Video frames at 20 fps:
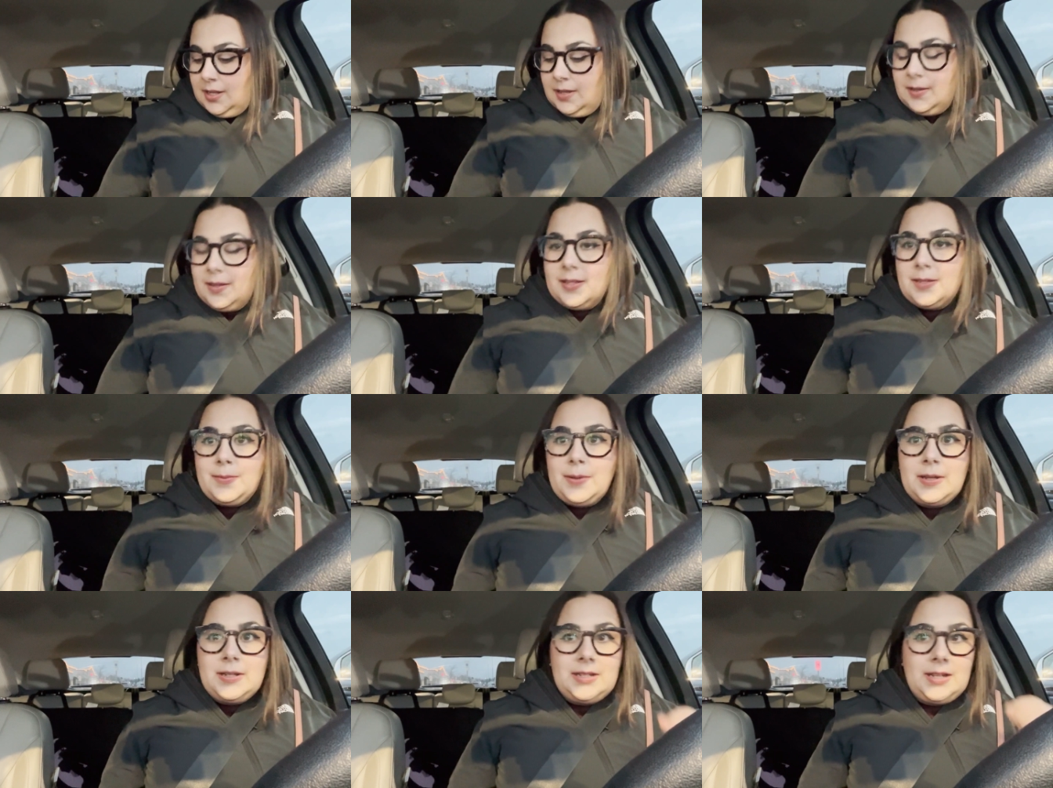
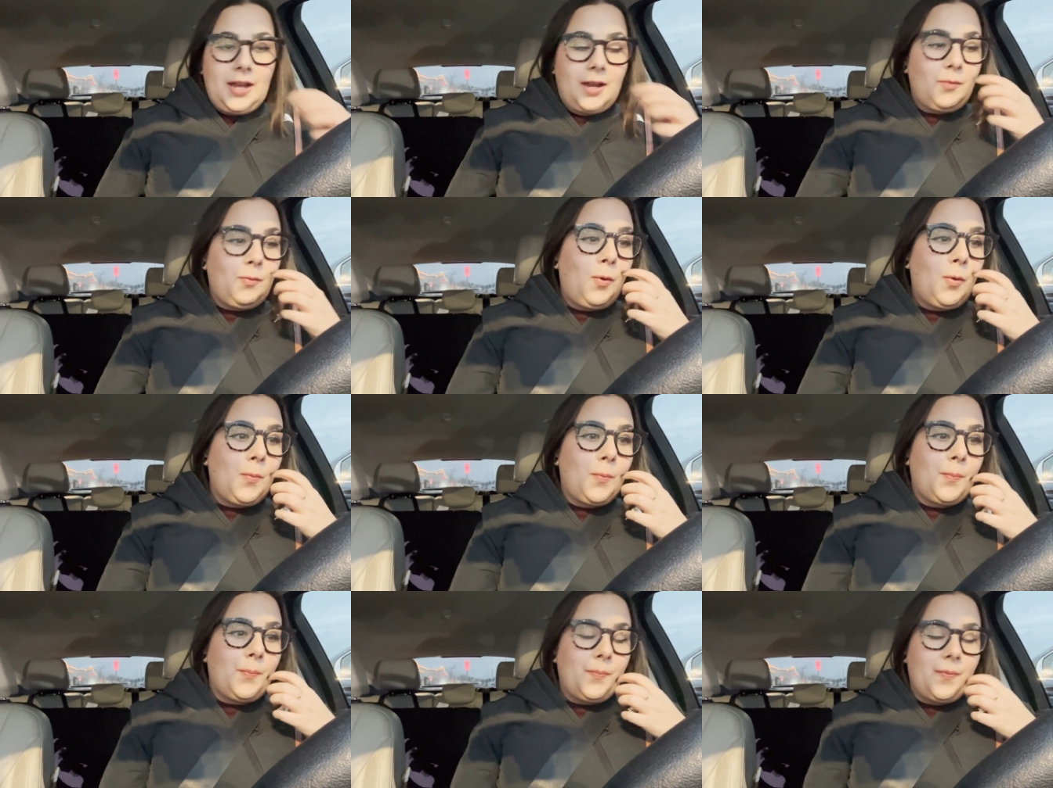because my dad
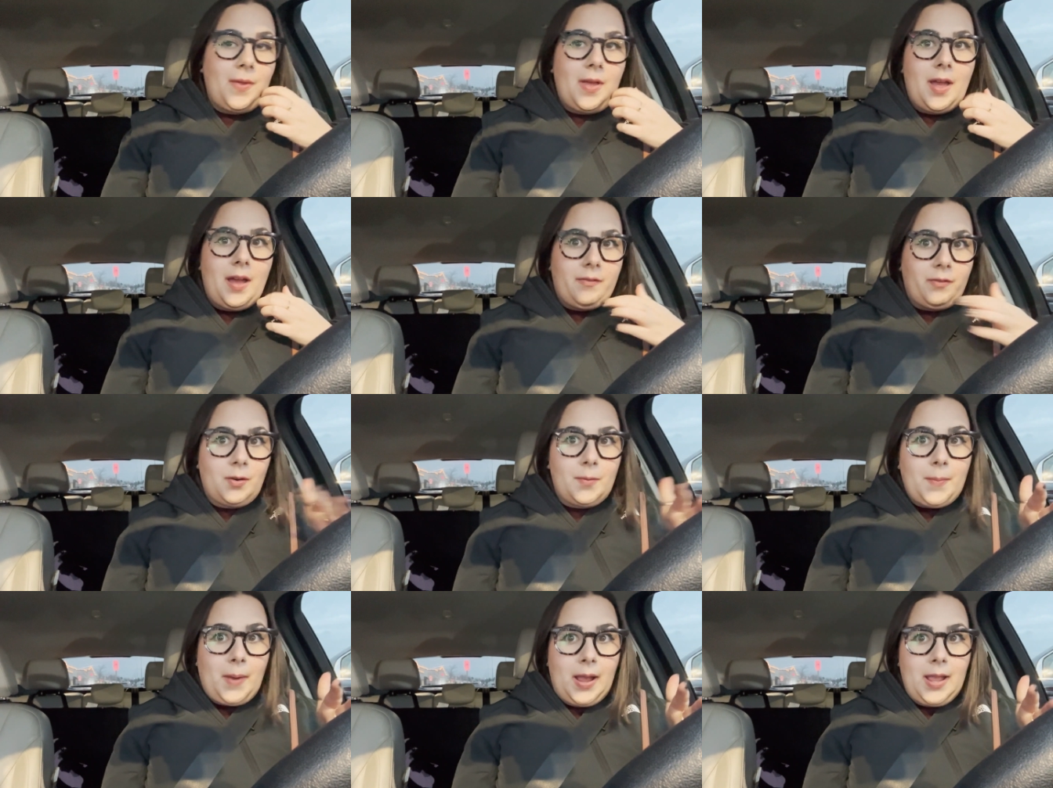won't
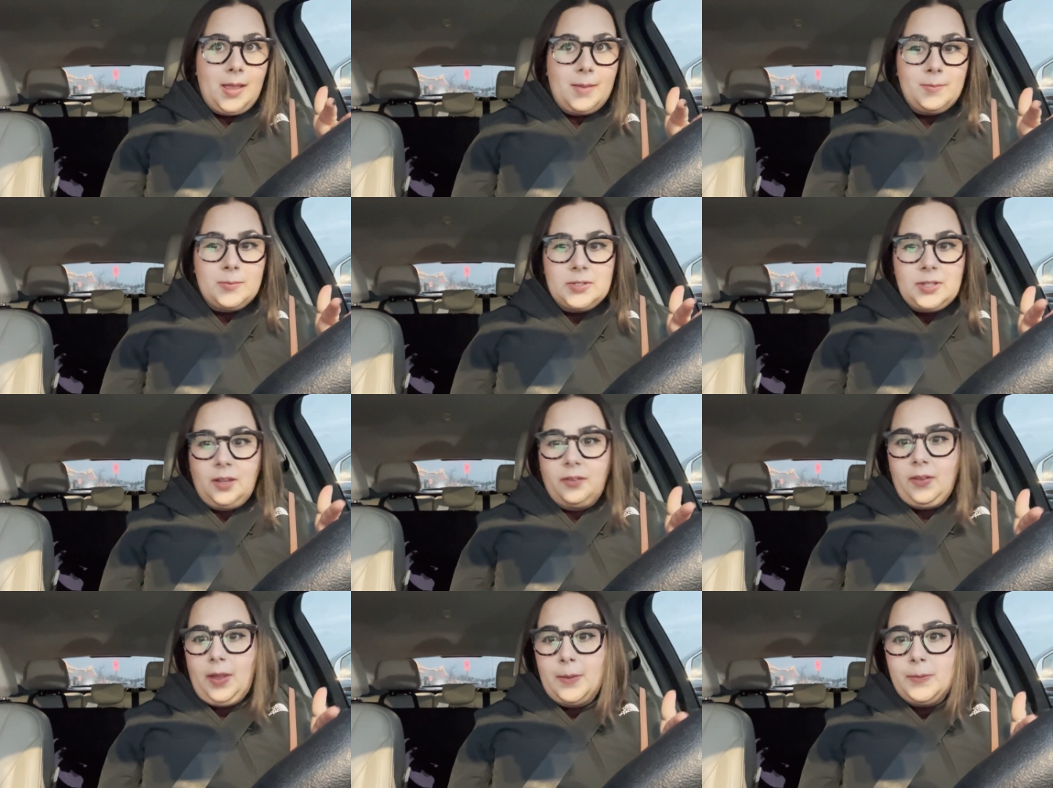ever buy
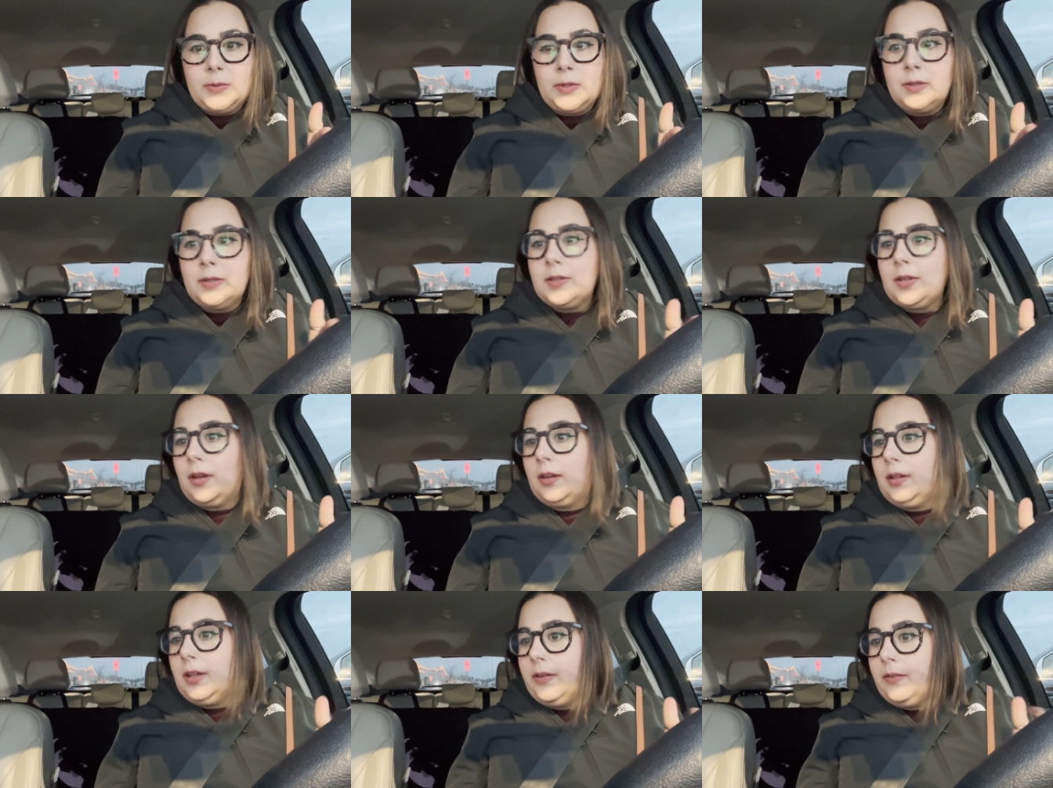himself Epsom
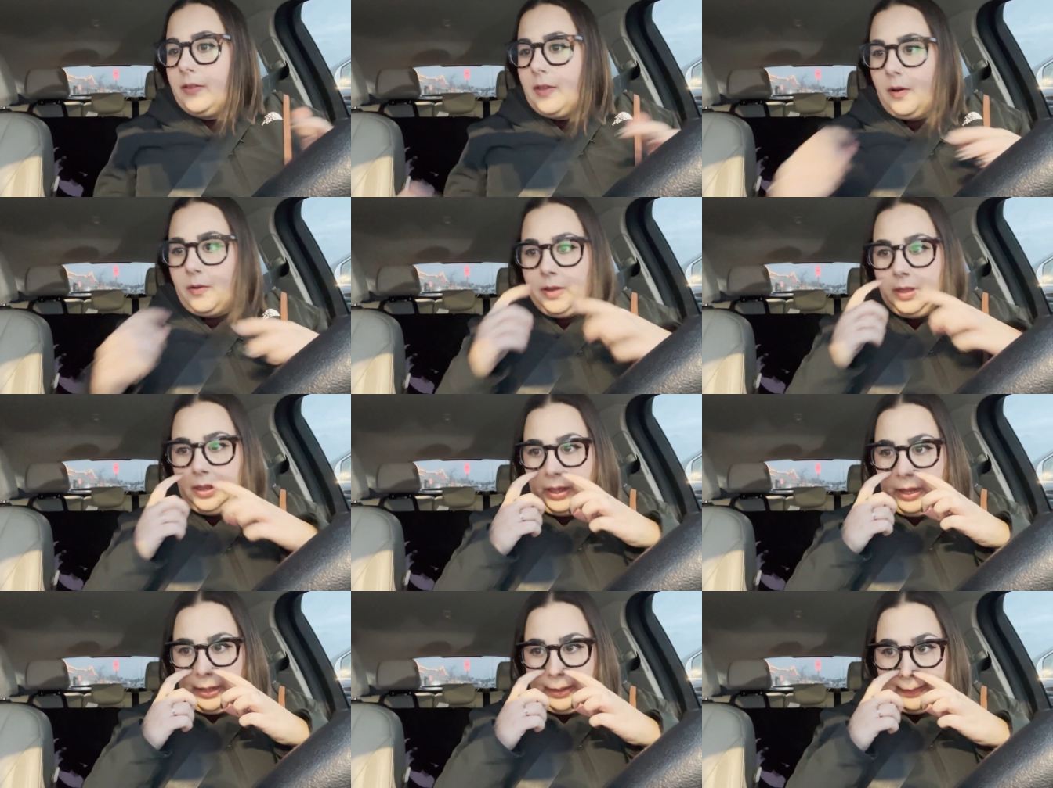salt, even though
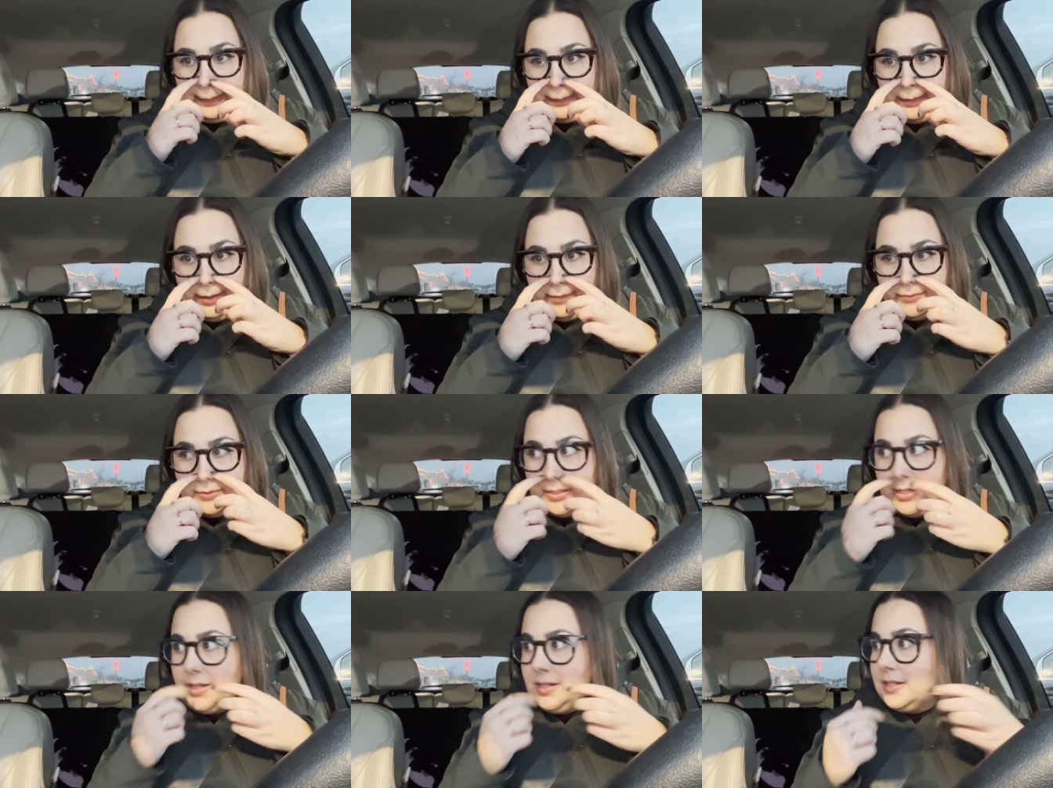he like
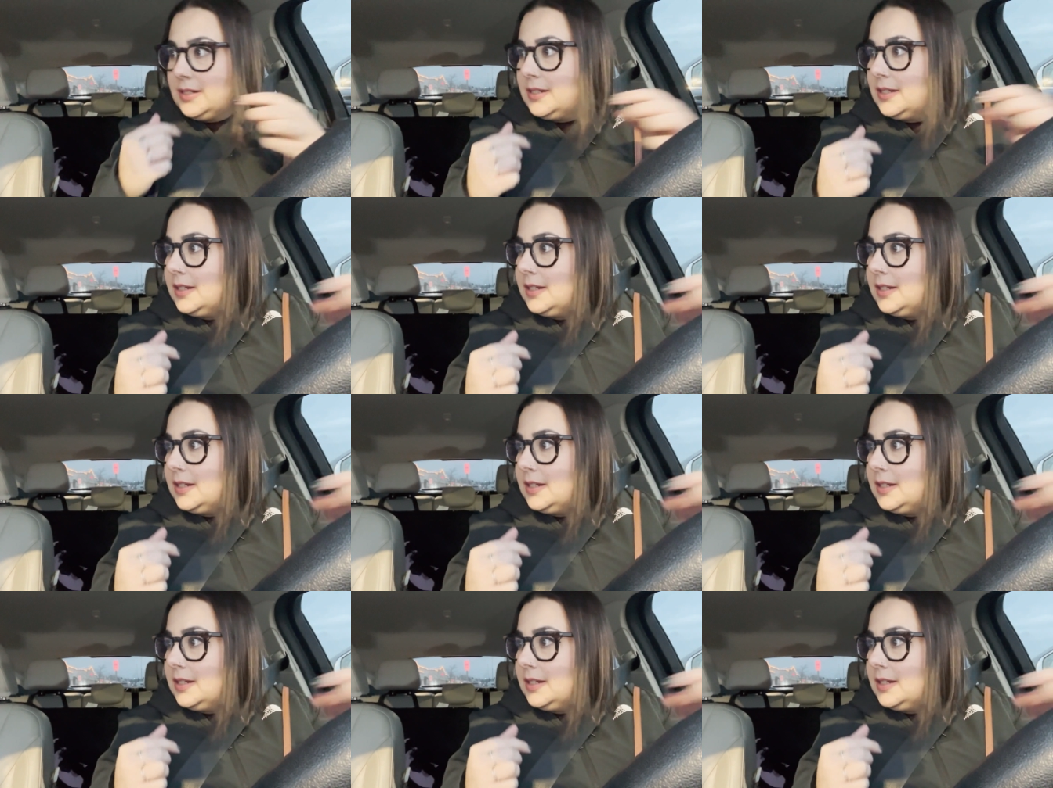loves it.